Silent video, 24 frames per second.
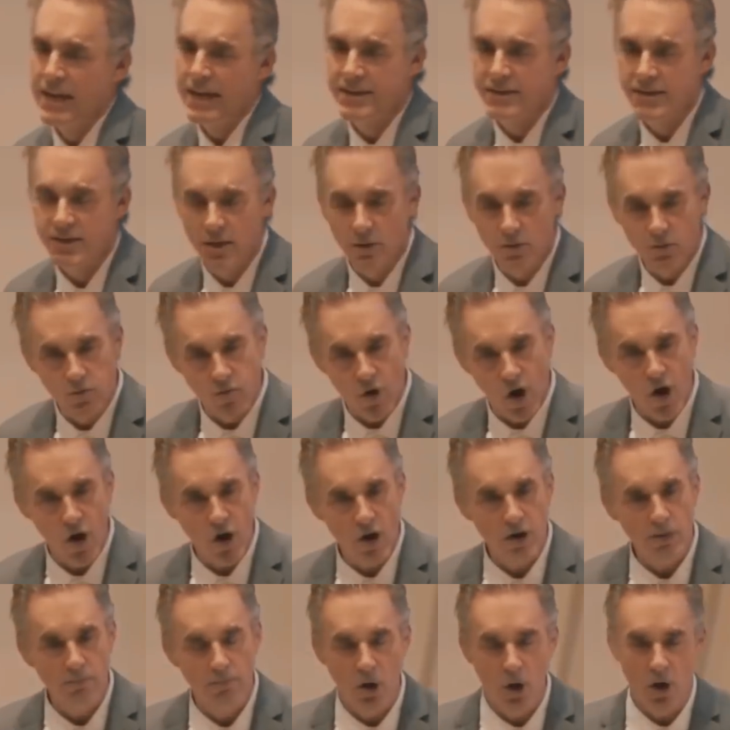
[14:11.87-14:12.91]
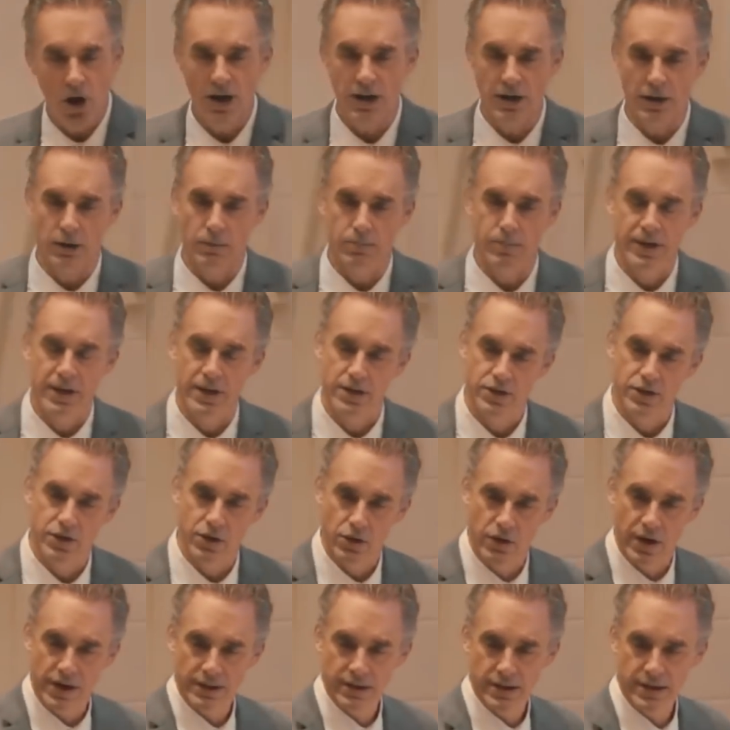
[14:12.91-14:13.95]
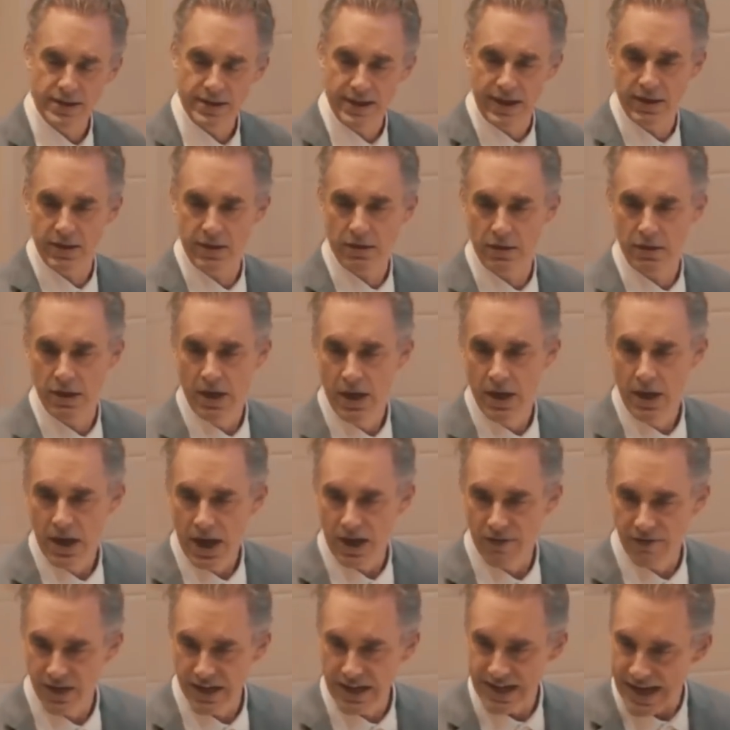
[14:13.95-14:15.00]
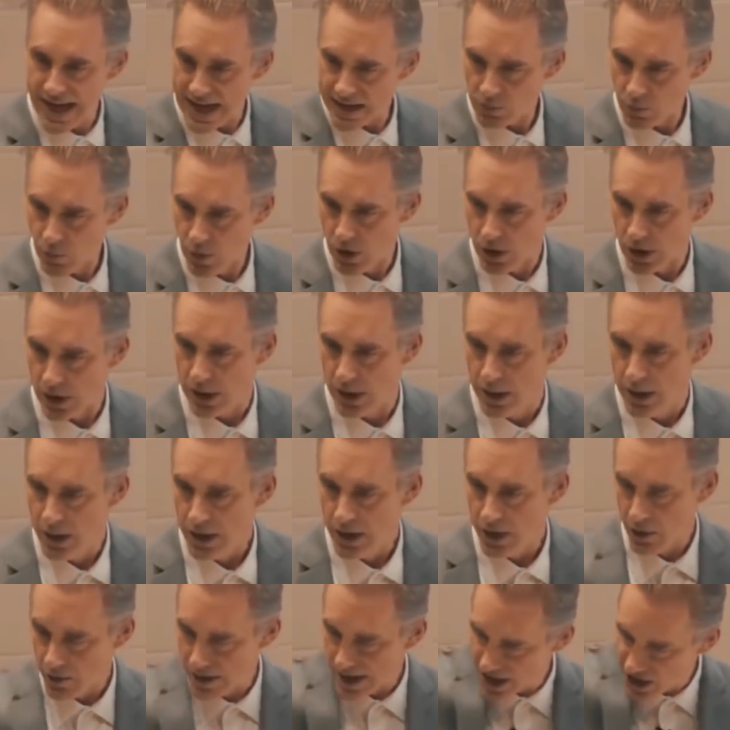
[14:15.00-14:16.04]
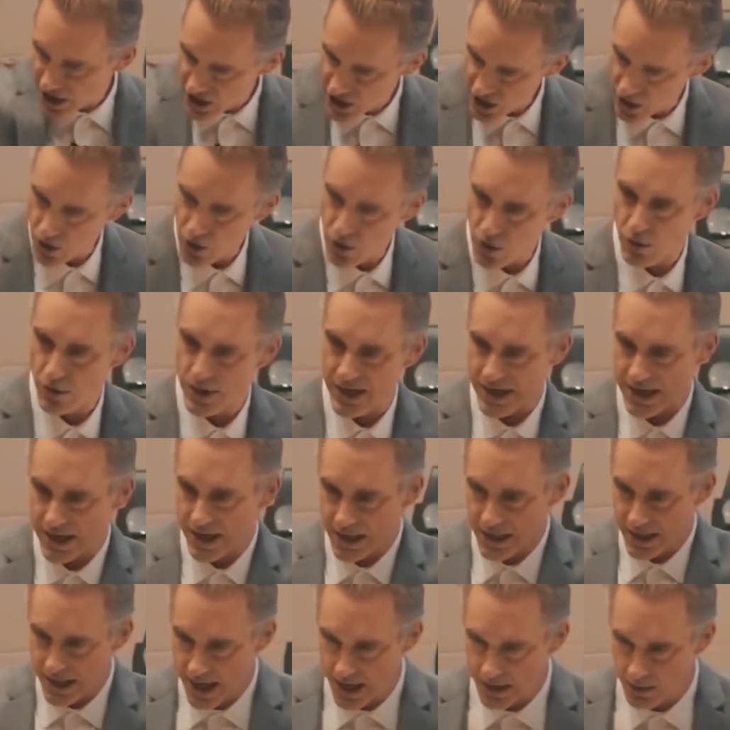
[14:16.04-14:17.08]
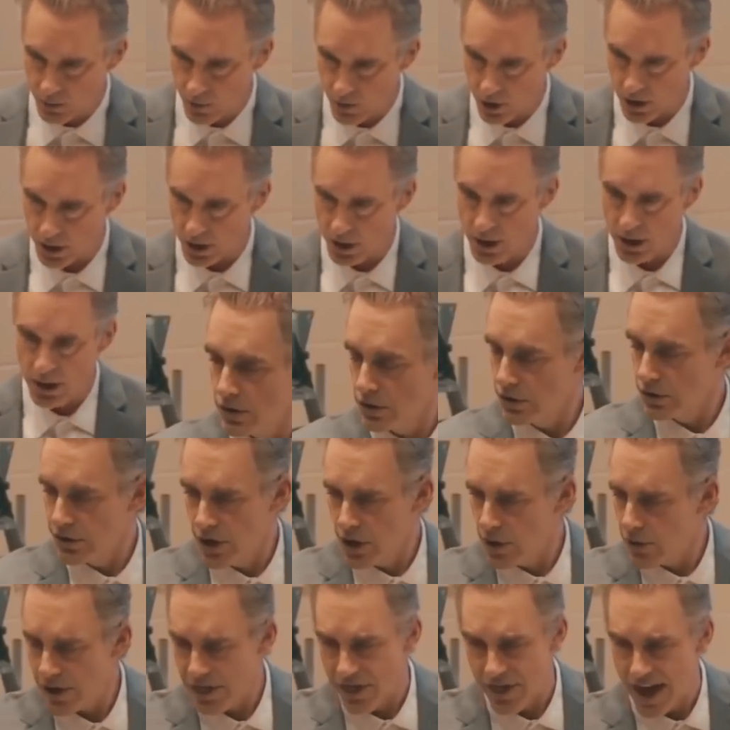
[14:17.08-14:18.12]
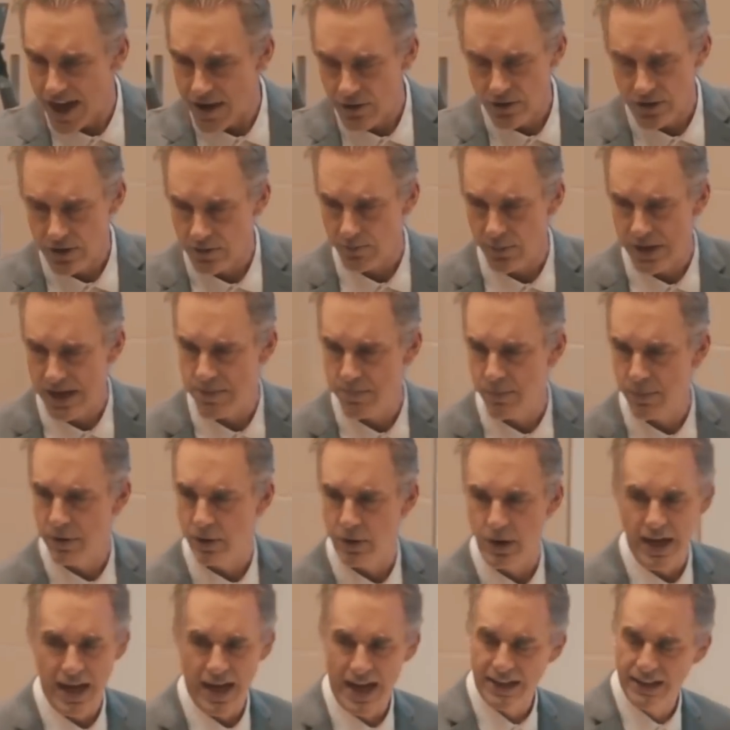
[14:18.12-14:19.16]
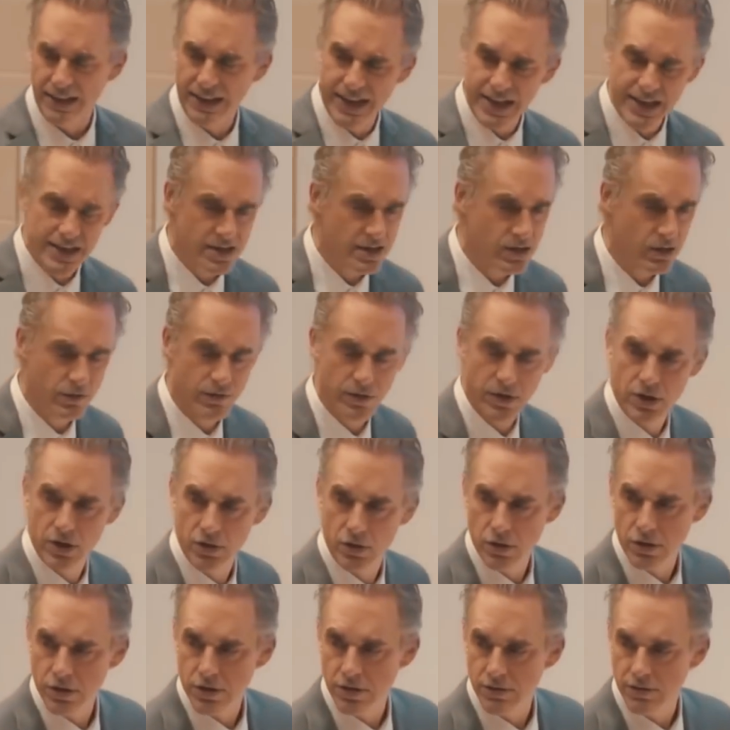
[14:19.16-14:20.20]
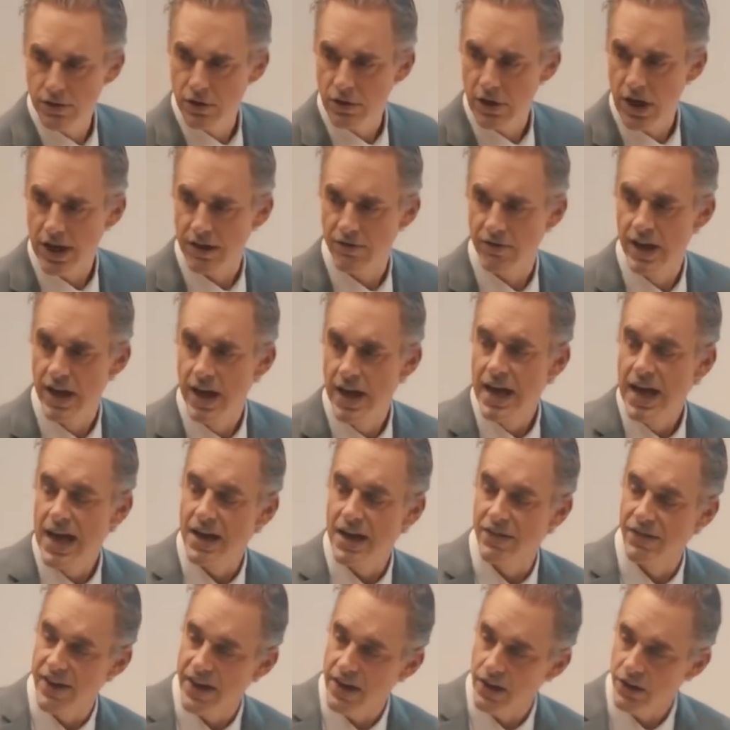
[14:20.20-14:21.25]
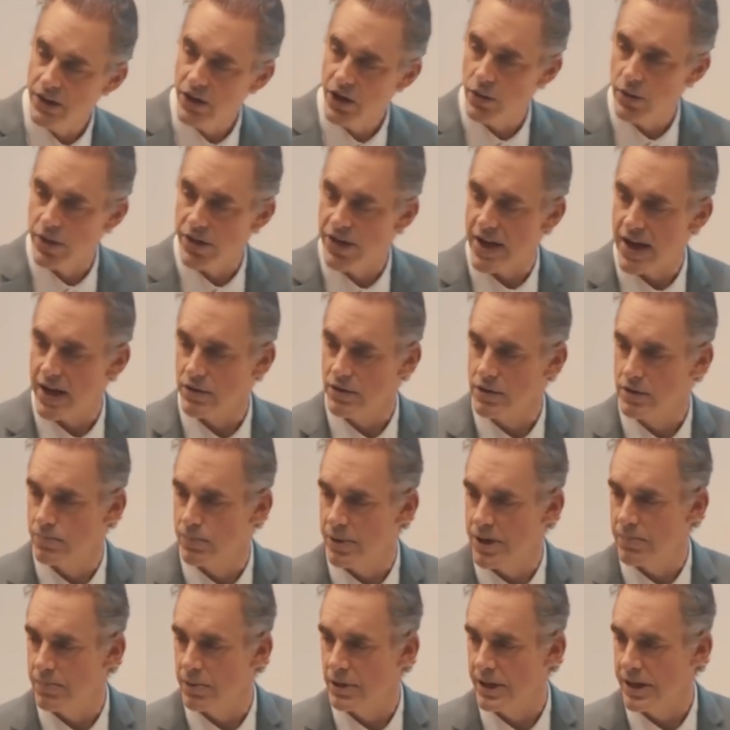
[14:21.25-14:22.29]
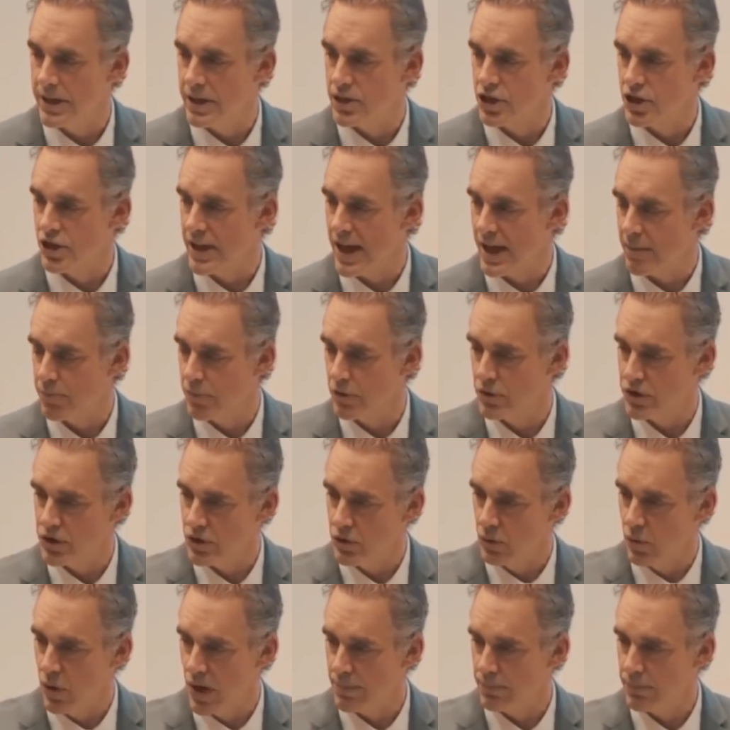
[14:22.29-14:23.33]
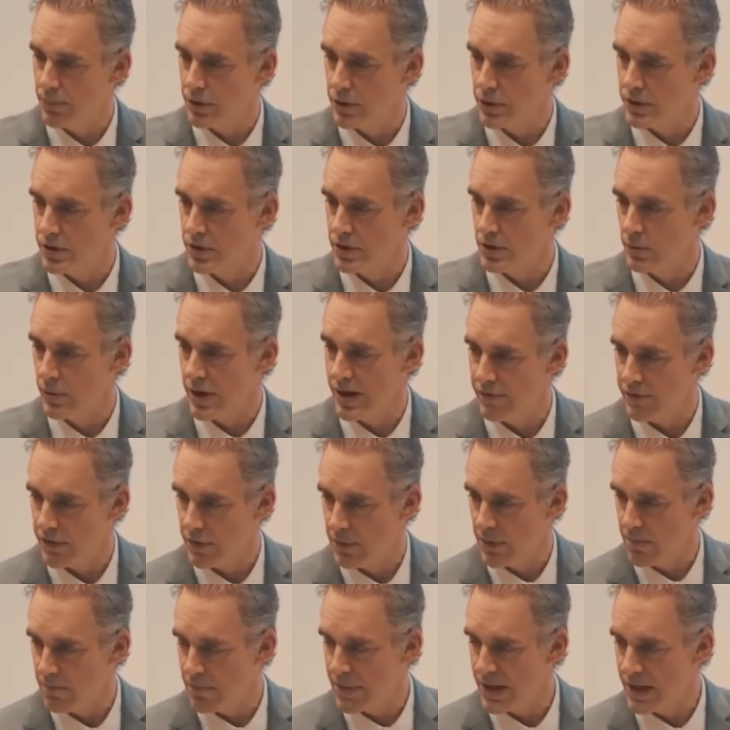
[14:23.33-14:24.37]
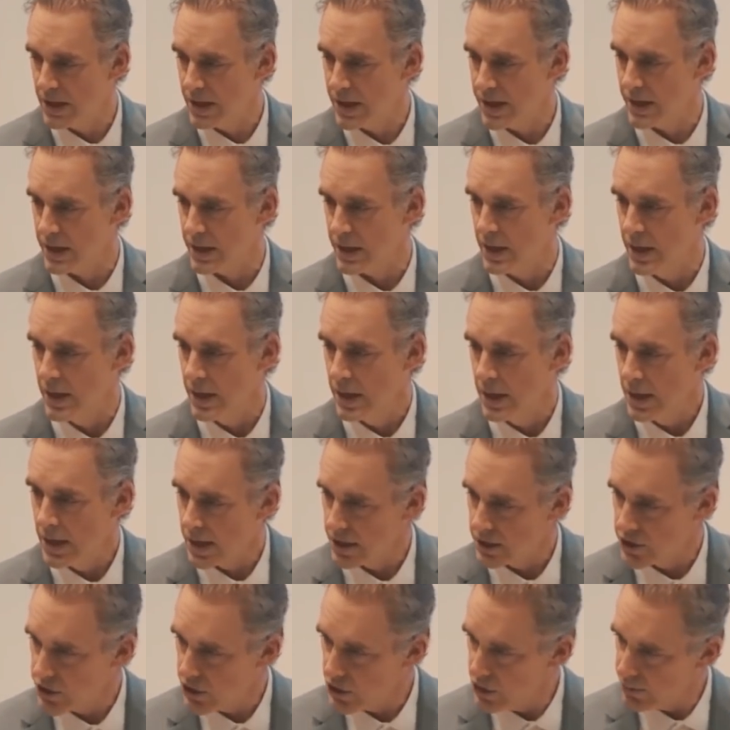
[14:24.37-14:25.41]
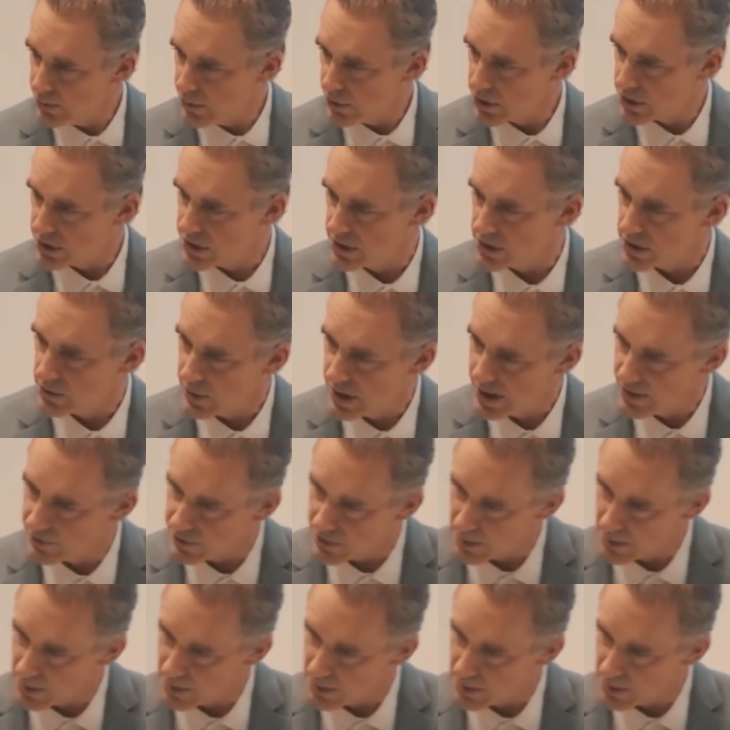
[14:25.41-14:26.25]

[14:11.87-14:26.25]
It's the wrong model because you're at the center of a network. You're a node in a network. You'll know a thousand people at least over the course of your life and they'll know a thousand people each, and that puts you one person away from a million, and two persons away